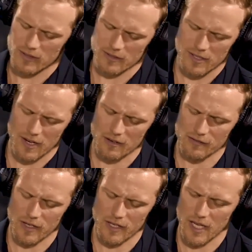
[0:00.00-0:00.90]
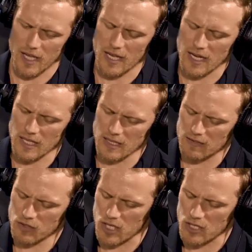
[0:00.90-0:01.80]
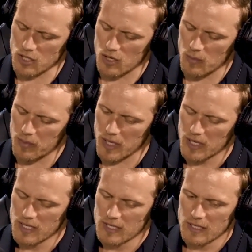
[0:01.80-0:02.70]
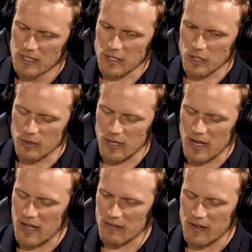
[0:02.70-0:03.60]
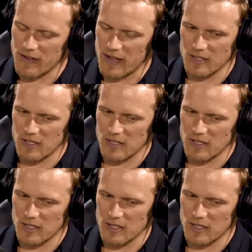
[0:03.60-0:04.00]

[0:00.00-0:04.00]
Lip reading: Oh, they're terrifying, yeah. And I think they've changed a lot. But, I've had